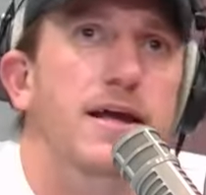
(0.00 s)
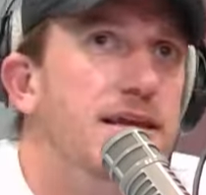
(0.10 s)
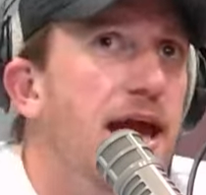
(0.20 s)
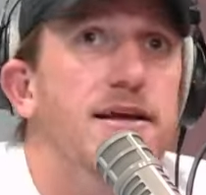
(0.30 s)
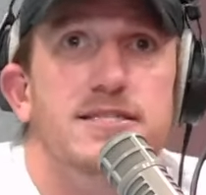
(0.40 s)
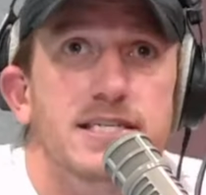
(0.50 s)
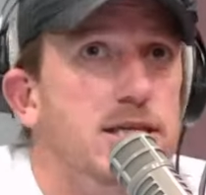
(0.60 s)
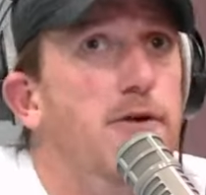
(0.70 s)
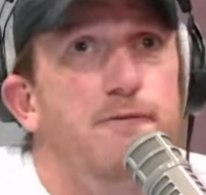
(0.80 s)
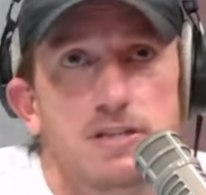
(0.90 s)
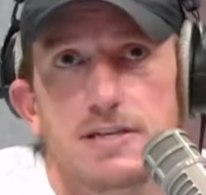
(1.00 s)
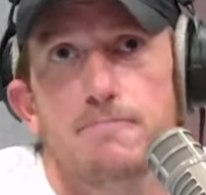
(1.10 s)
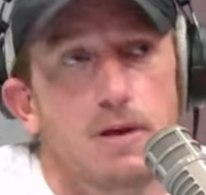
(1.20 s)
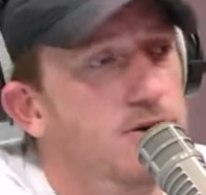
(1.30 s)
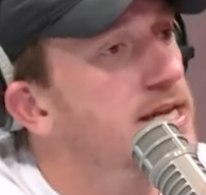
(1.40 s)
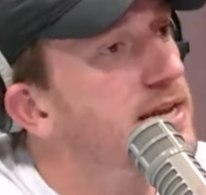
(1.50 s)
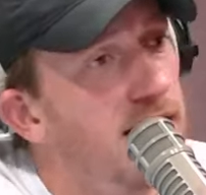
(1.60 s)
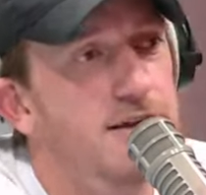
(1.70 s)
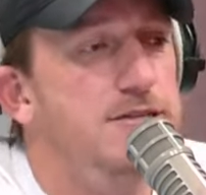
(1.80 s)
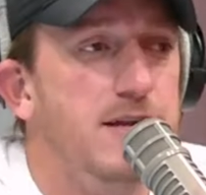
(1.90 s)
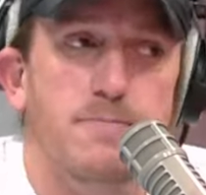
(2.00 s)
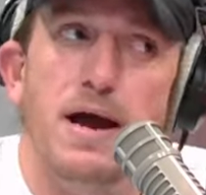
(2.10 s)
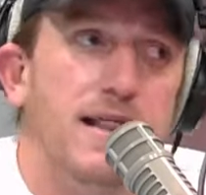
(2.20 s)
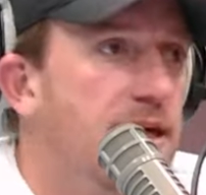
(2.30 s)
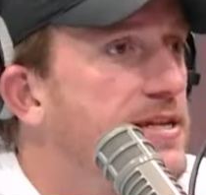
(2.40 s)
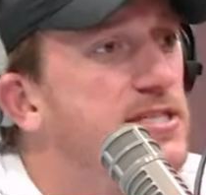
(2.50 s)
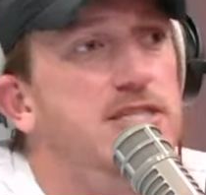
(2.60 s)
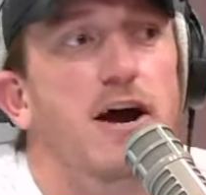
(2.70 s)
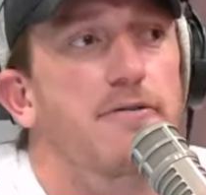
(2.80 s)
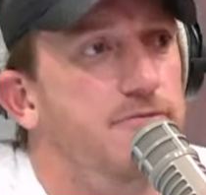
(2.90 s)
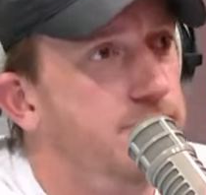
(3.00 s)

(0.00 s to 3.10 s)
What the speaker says: Yeah, $650 million is going to buy a lot of stuff.